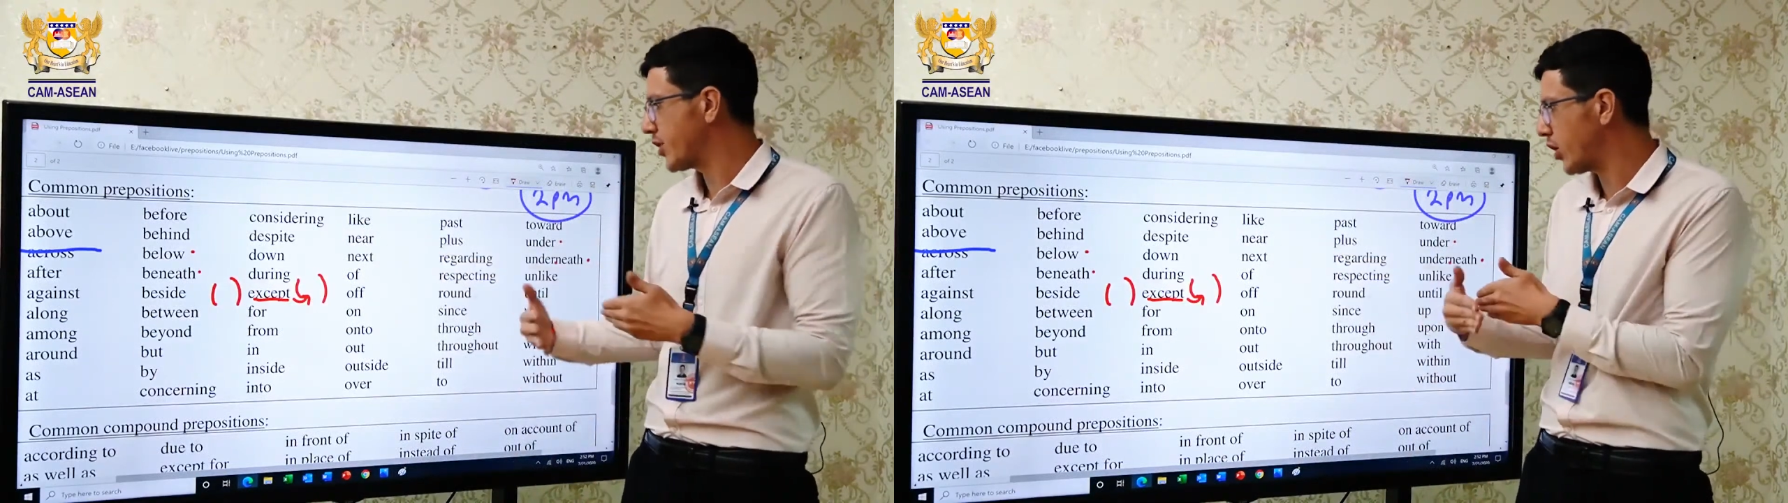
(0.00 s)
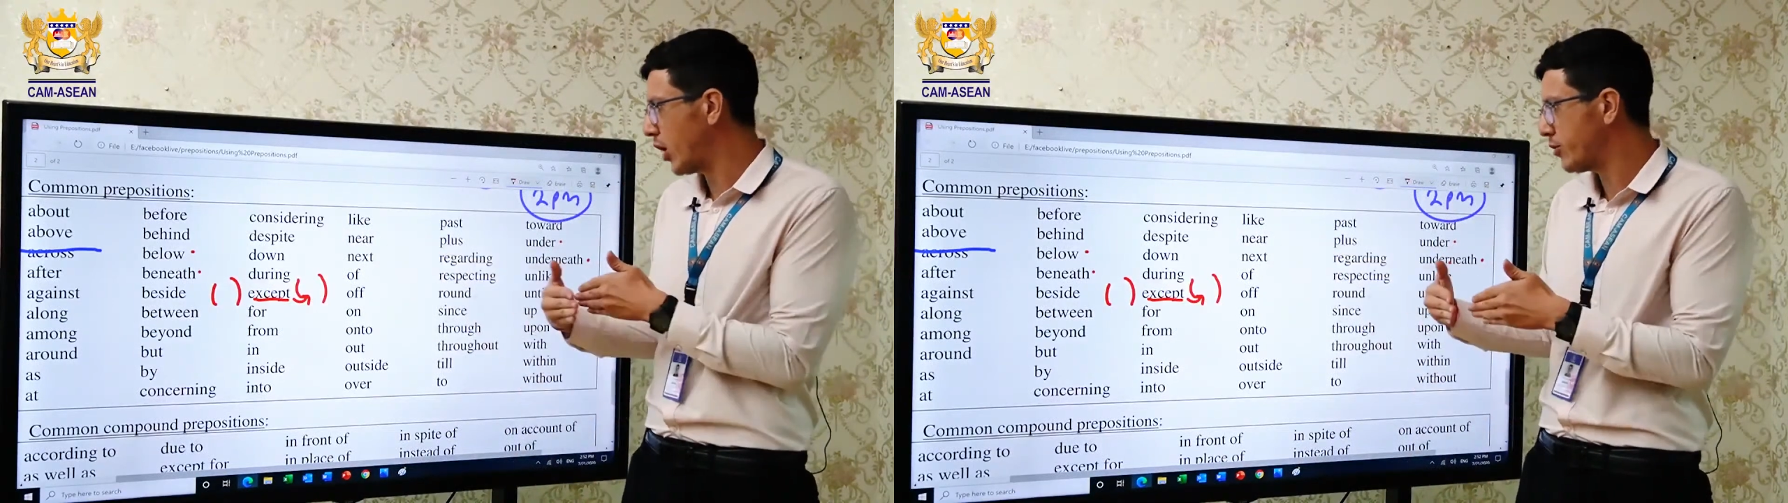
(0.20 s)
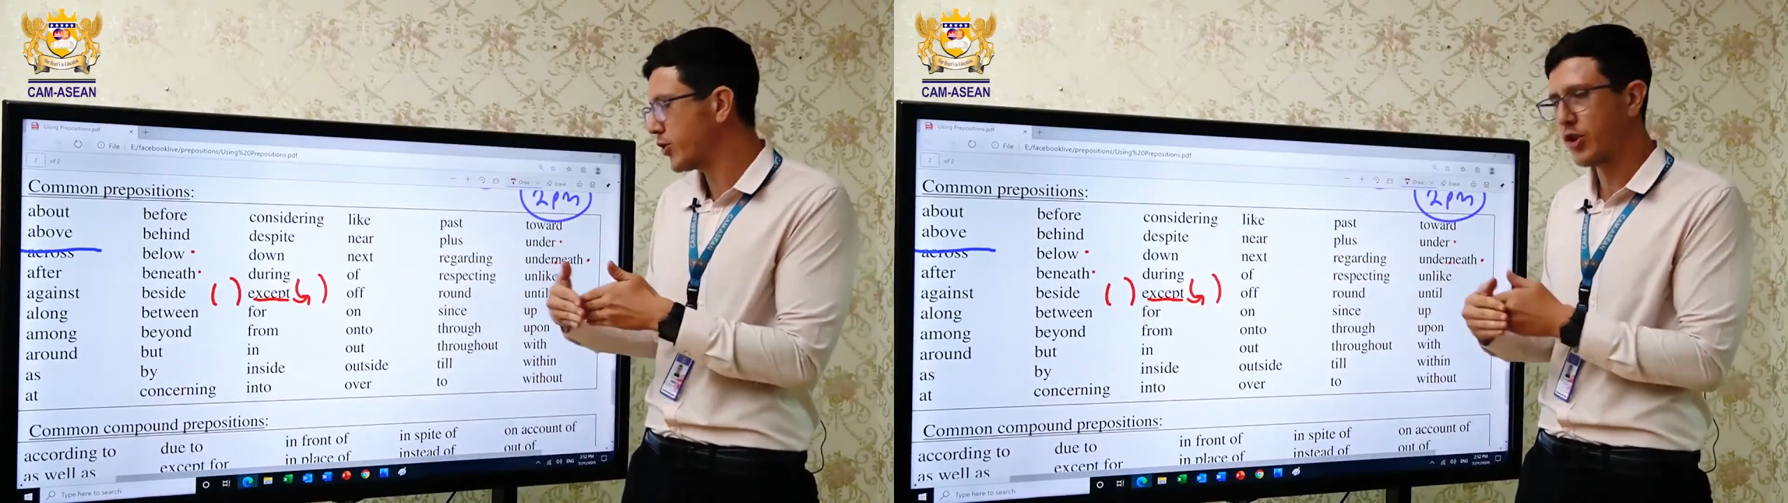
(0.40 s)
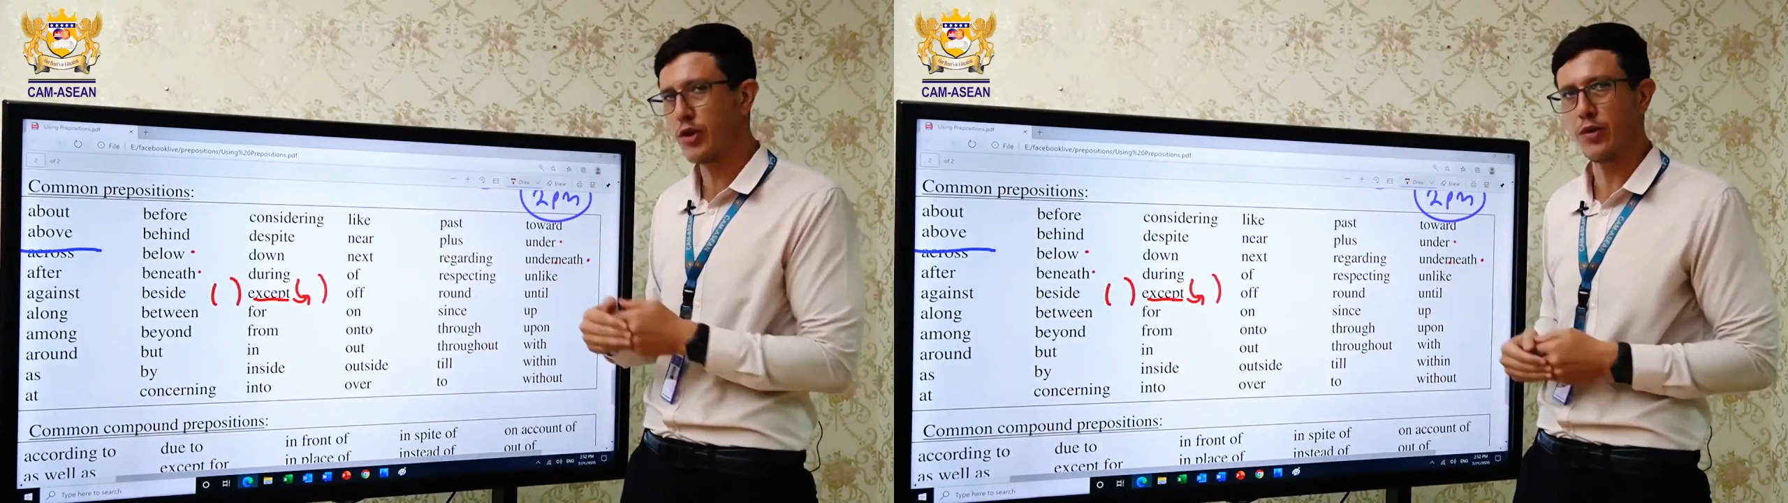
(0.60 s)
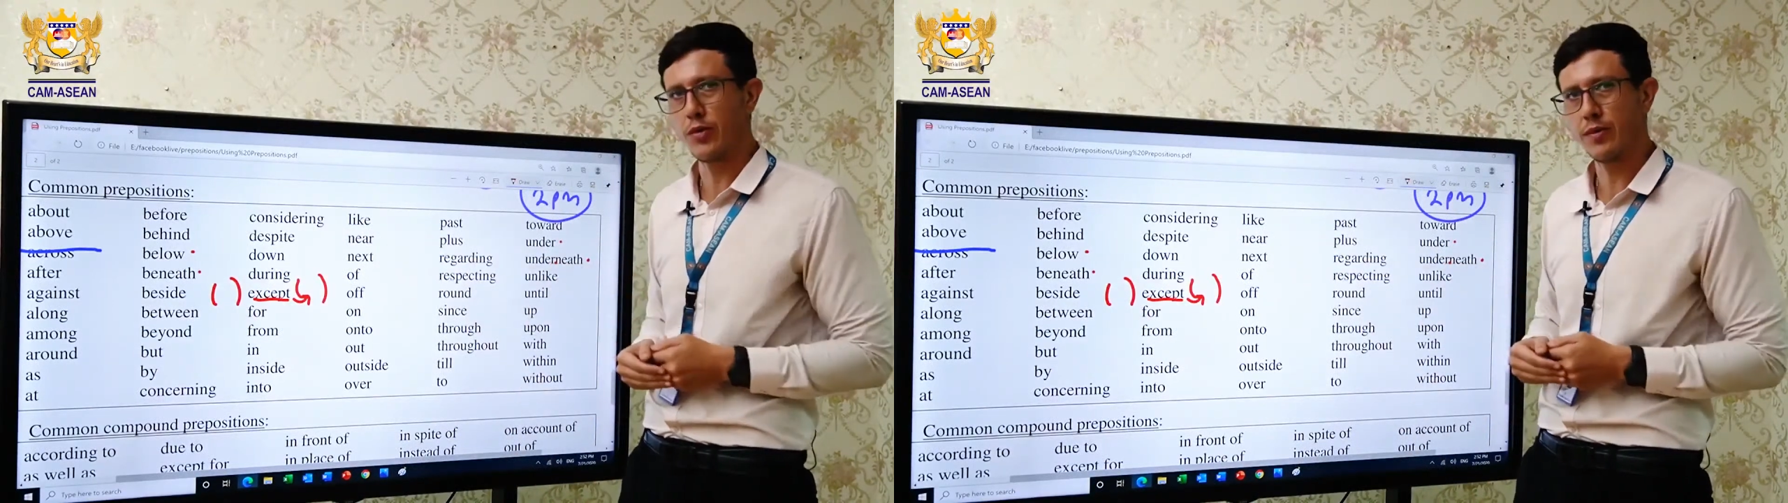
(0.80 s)
close
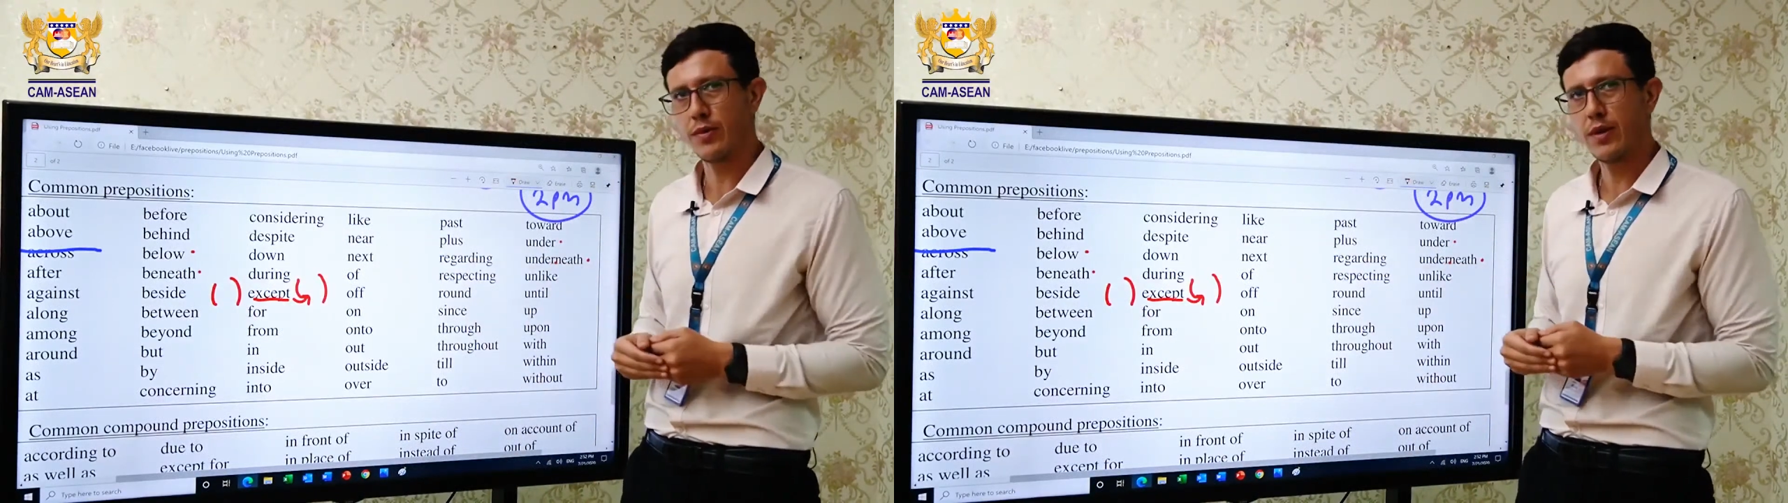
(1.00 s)
to.